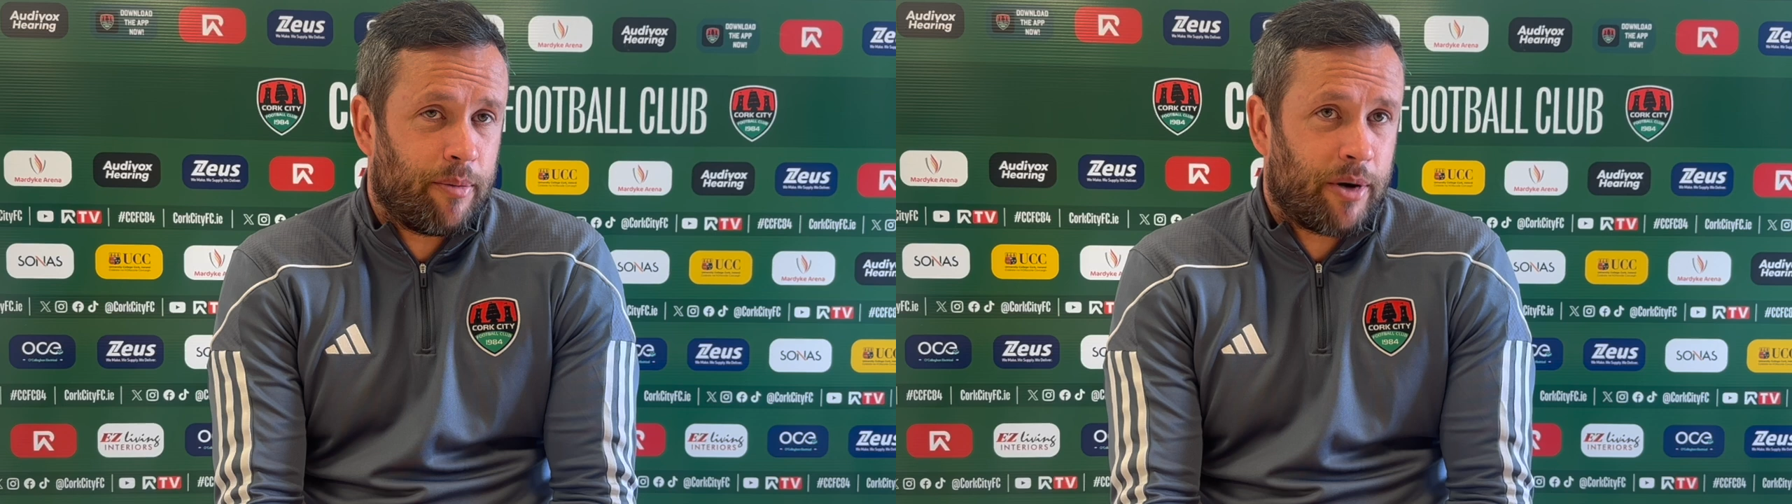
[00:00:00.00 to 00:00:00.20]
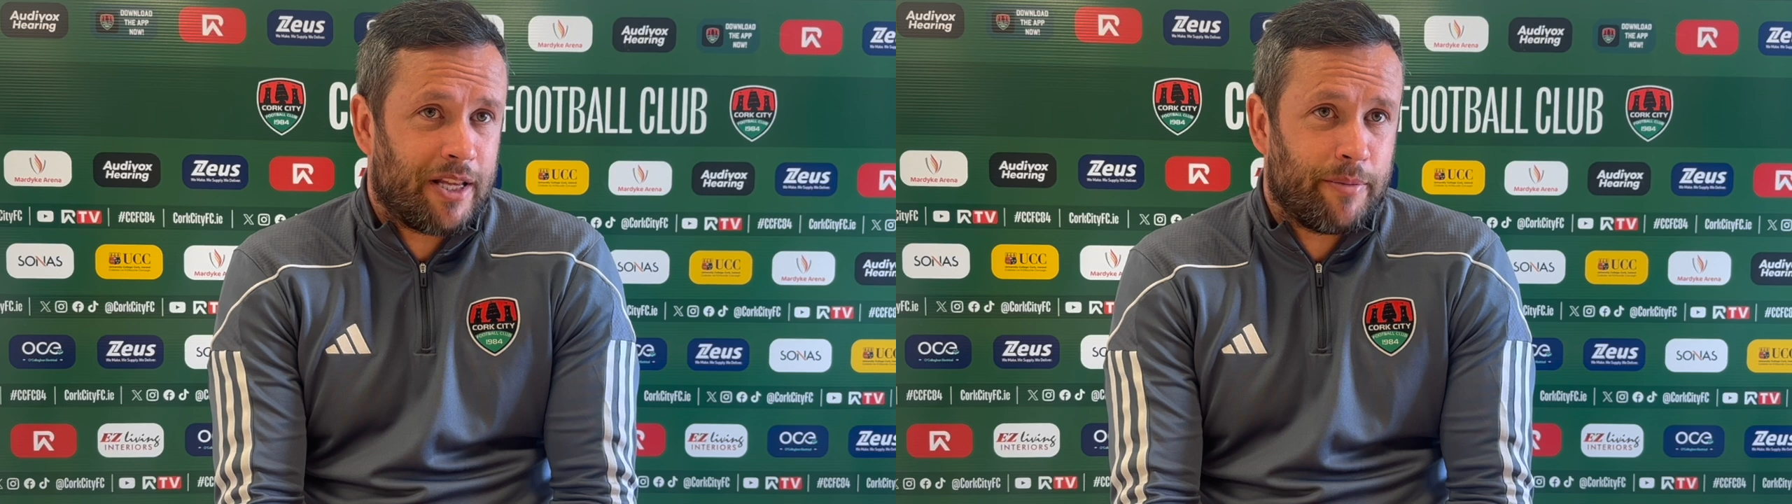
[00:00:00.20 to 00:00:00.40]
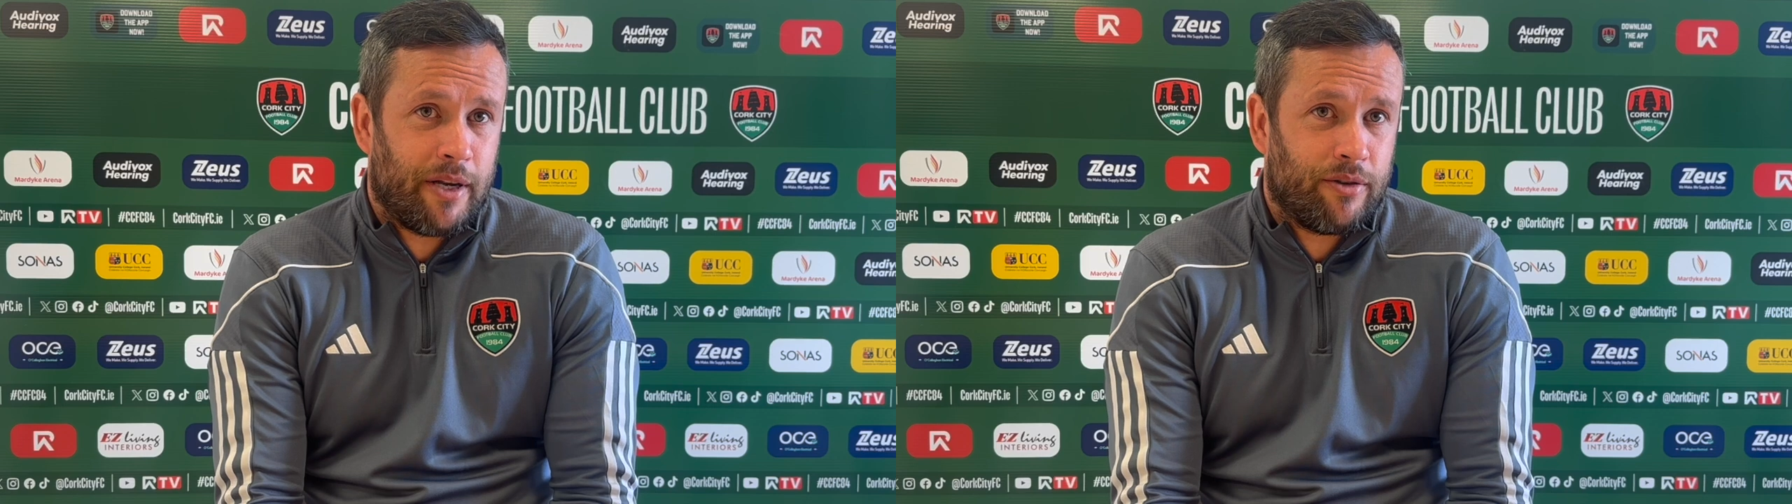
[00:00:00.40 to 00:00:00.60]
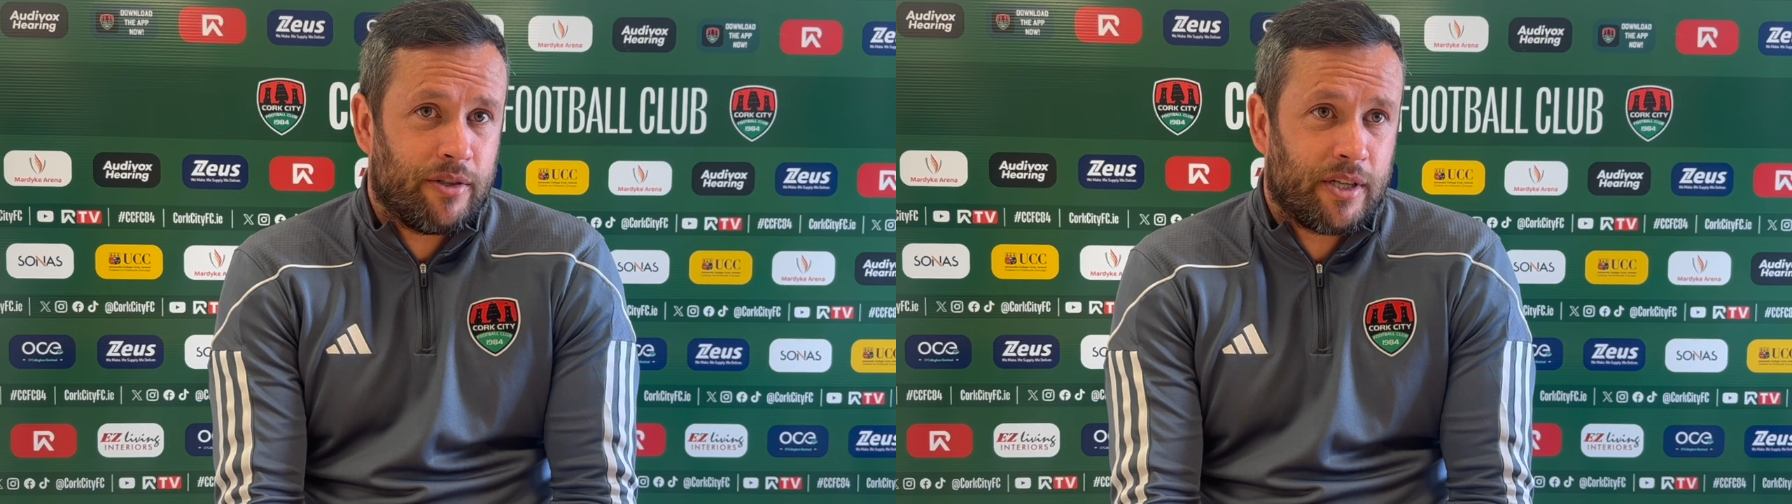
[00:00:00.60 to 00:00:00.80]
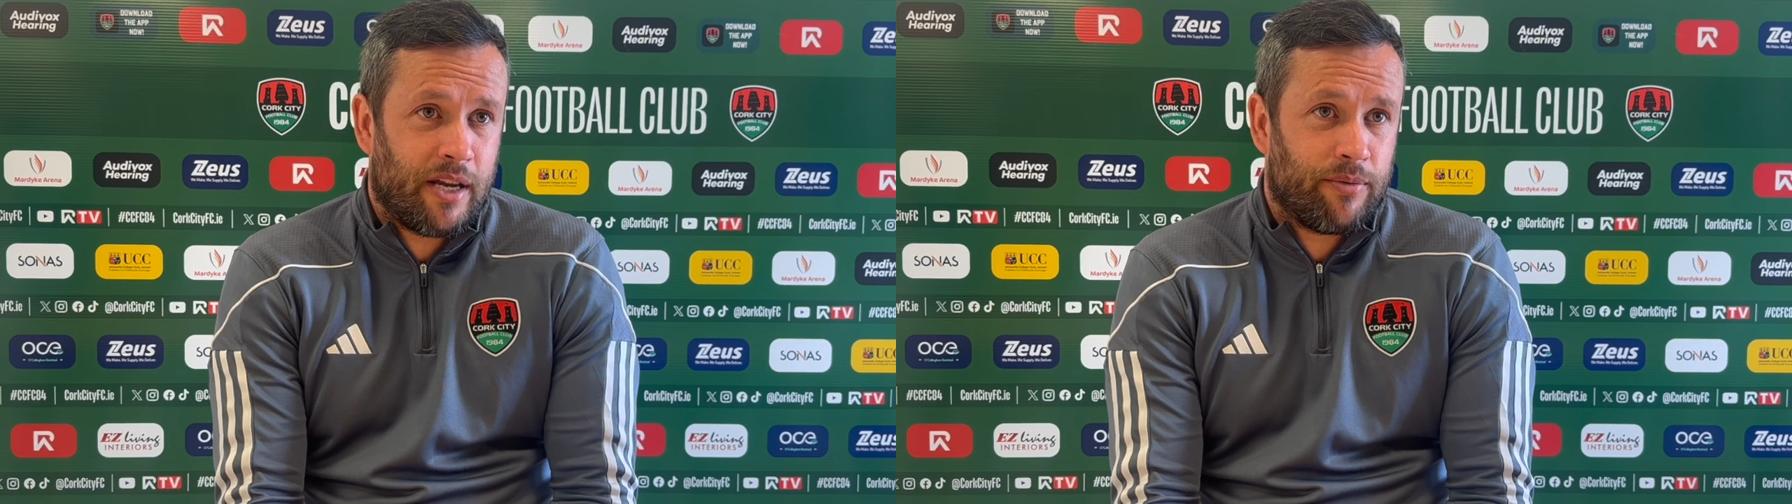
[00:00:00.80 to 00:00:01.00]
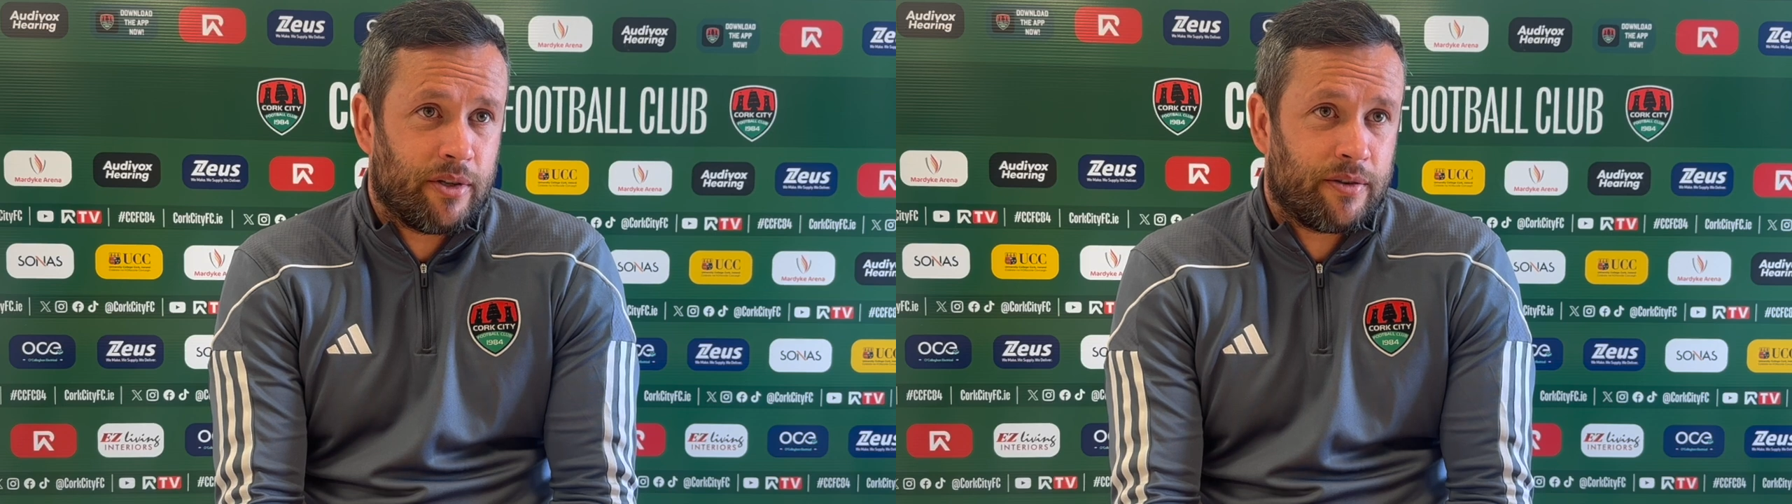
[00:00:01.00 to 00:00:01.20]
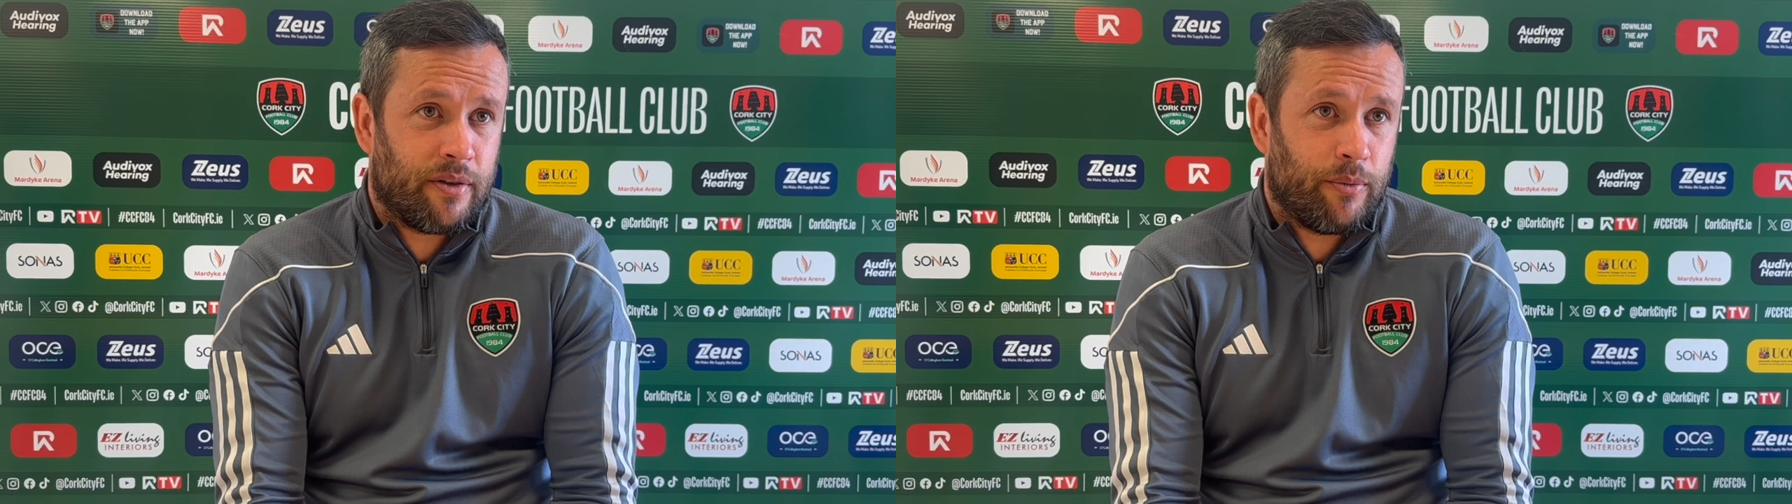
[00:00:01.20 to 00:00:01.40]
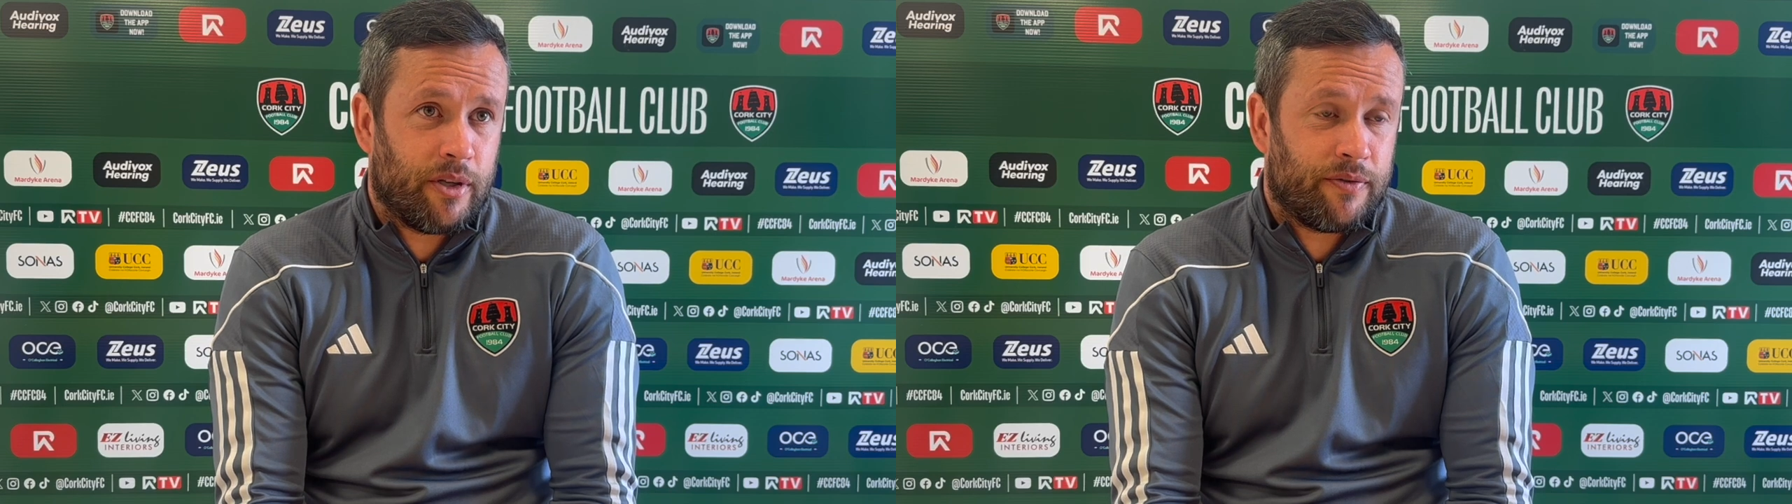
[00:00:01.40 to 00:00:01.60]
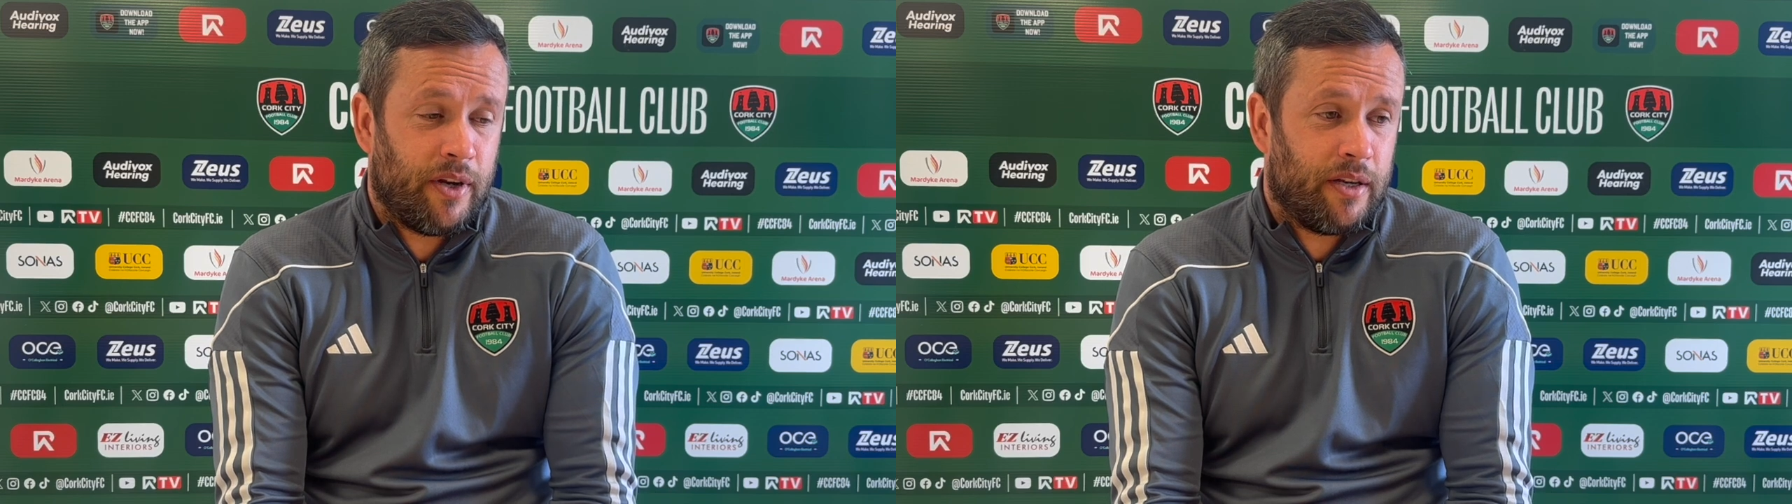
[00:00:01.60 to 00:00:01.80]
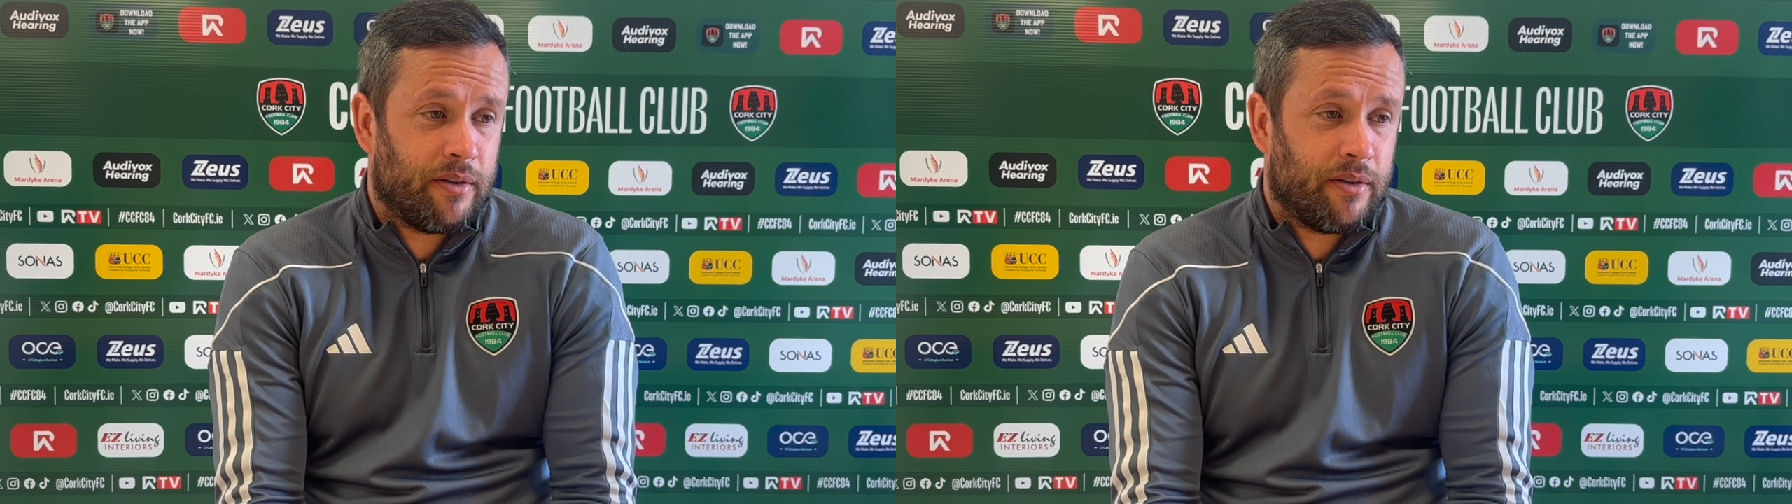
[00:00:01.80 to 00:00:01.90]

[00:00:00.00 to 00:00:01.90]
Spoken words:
Brad's made a good save with his feet,